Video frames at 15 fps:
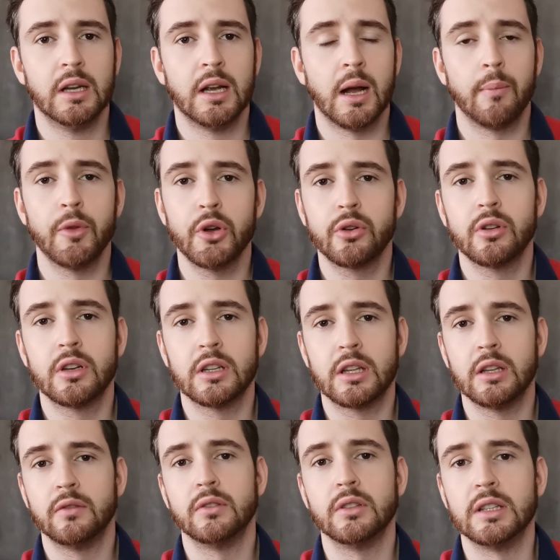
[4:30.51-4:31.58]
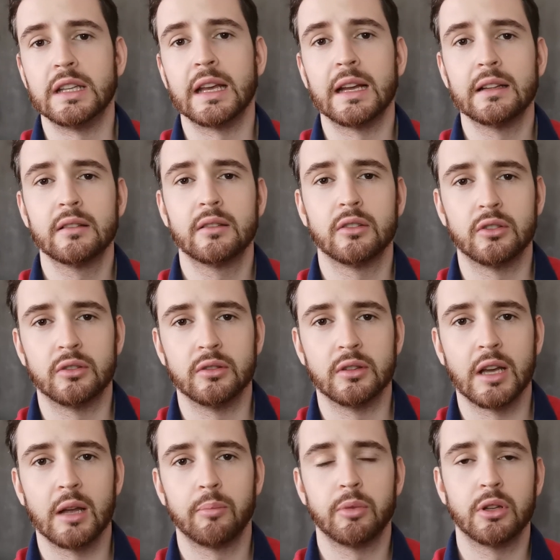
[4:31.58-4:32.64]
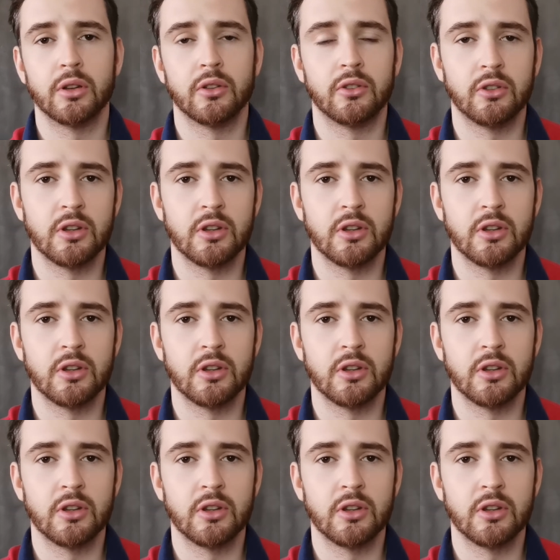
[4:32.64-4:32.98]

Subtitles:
I'm not going to give you the answer to that because